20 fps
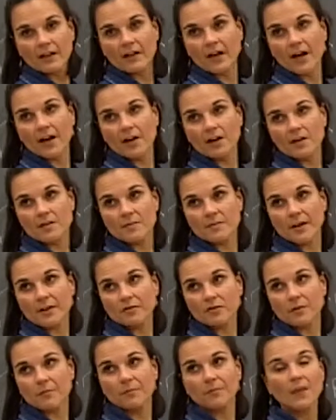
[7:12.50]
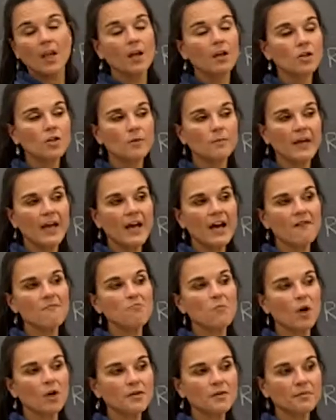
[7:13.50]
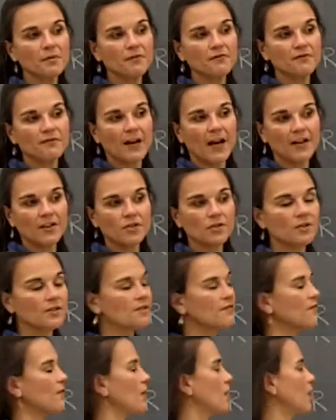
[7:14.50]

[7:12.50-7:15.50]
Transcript: then an IR spectrum. You may have multiple fractions